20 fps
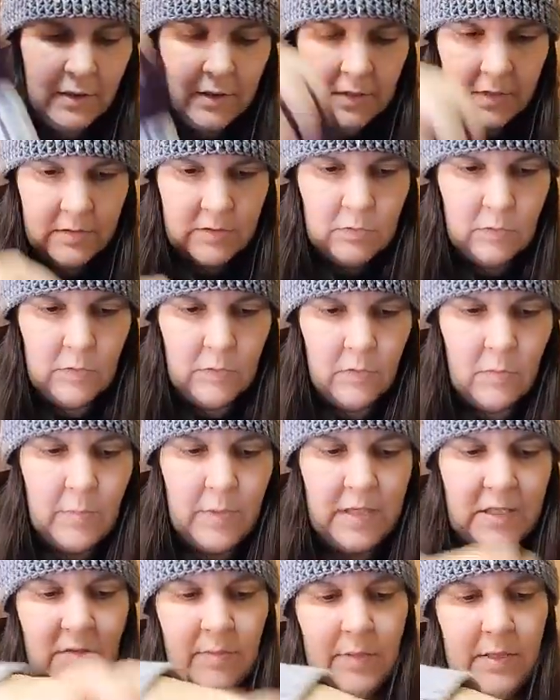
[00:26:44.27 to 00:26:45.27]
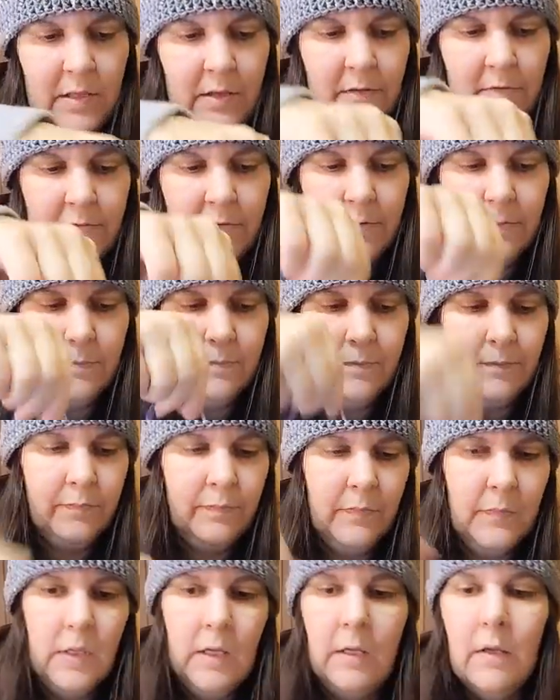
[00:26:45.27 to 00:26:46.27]
That's what it reminds me of.
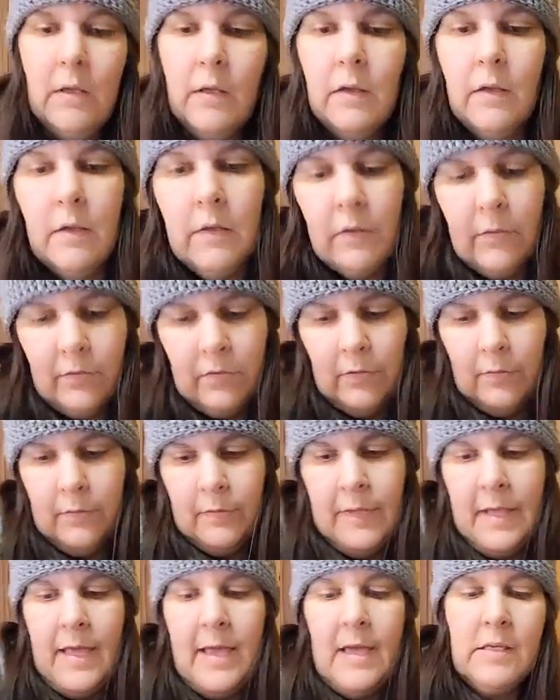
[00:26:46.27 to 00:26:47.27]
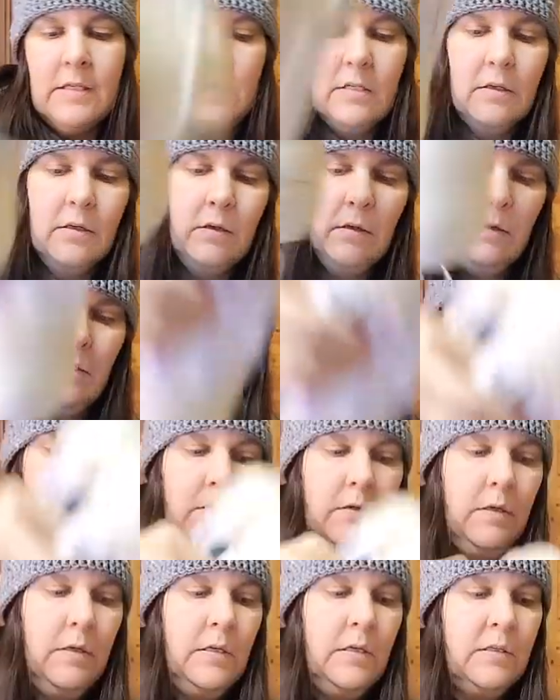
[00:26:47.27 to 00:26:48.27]
So that
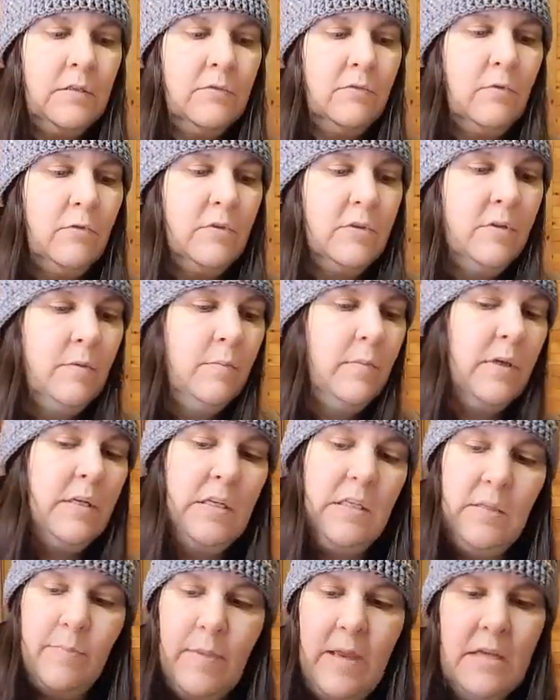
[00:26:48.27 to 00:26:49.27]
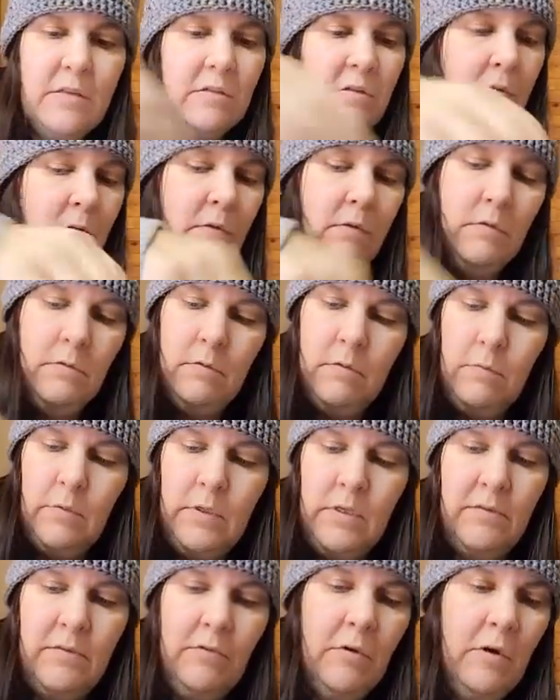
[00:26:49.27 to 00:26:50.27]
is for somebody special
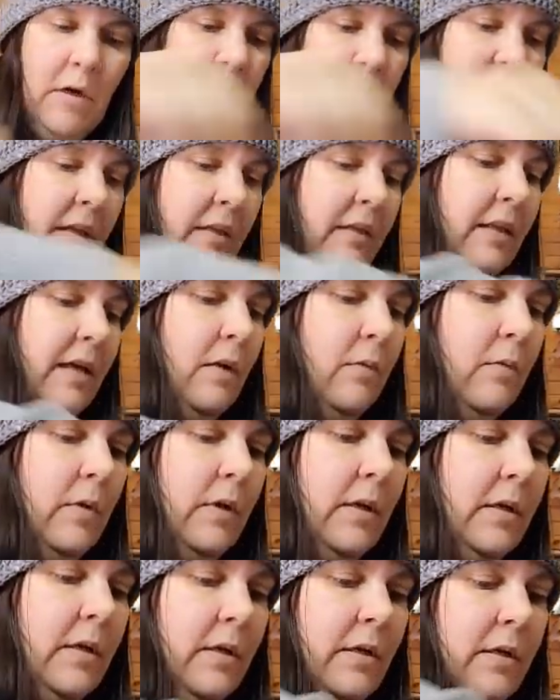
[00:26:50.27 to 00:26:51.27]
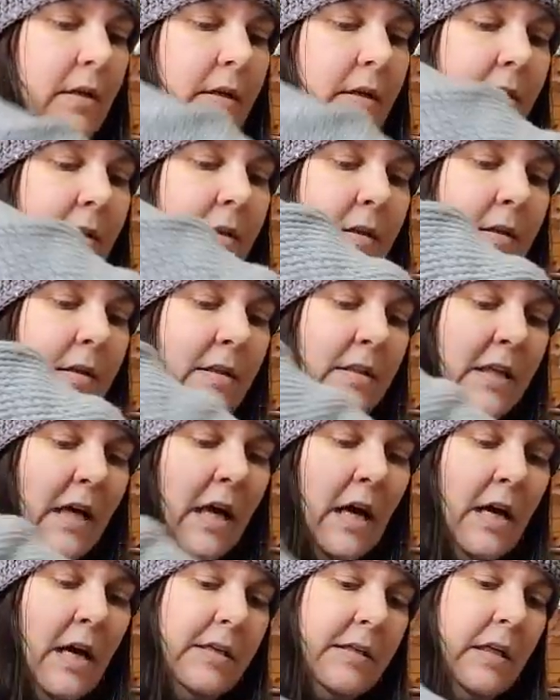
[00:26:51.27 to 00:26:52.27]
whenever I get that one
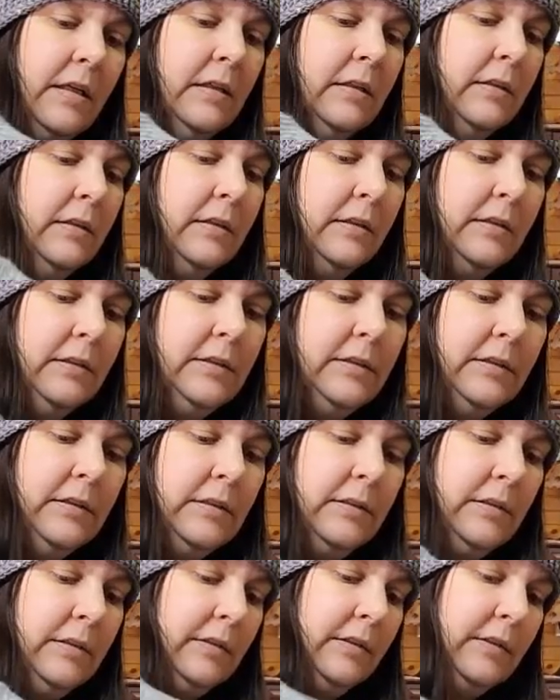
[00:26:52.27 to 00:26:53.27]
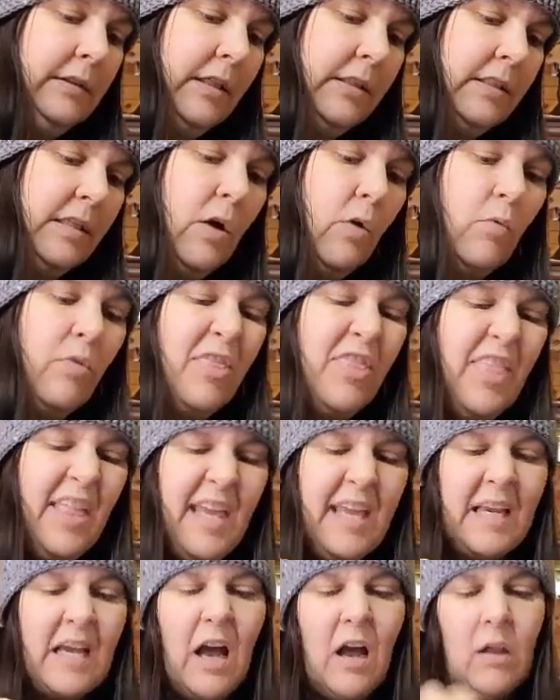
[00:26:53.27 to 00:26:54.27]
done. I don't
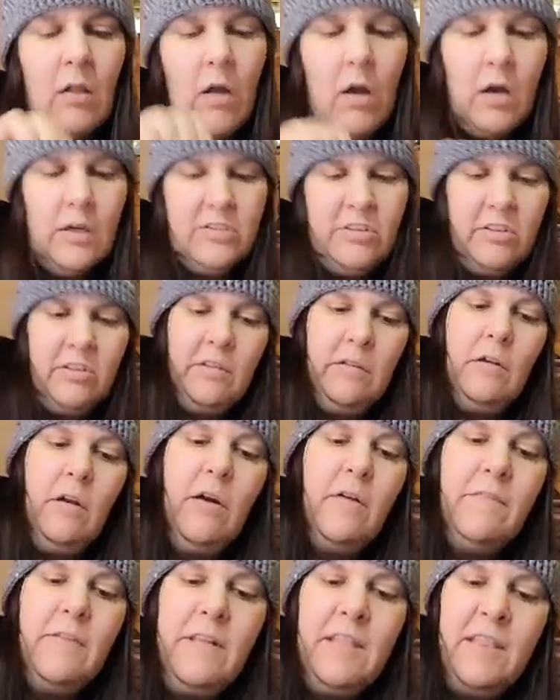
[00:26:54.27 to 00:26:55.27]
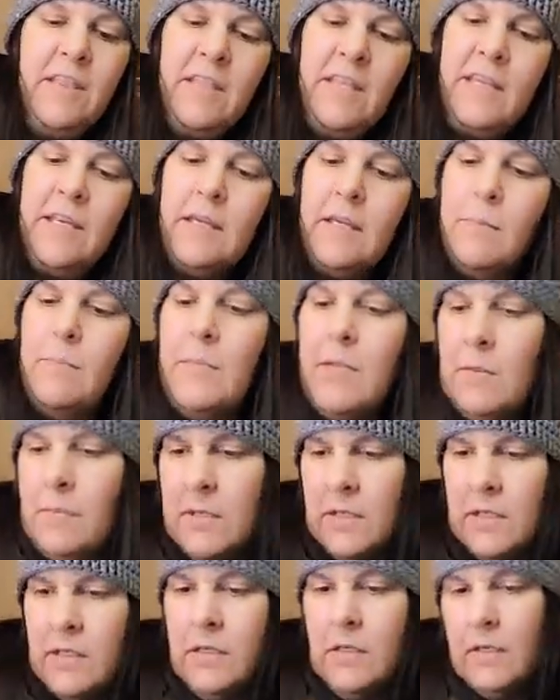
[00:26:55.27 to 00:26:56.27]
think I'll auction it off. I think
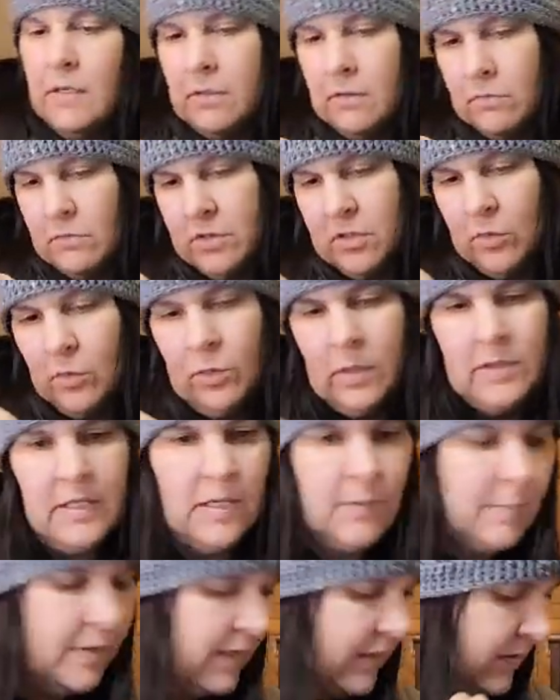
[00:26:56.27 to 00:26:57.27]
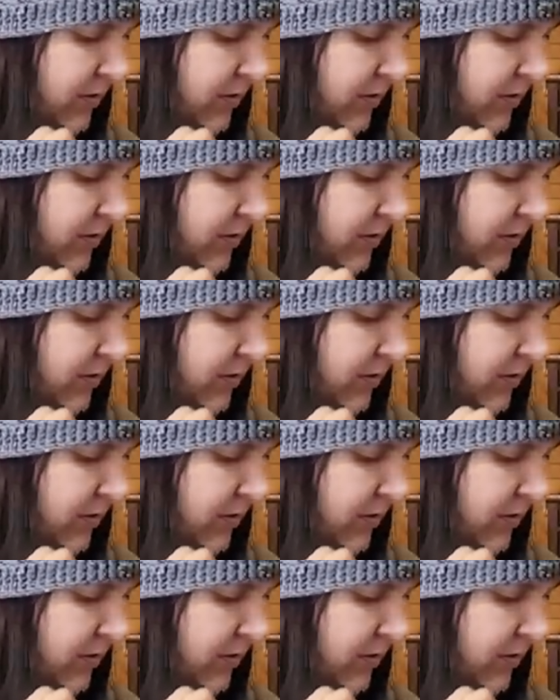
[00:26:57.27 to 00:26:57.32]
maybe I know someone that might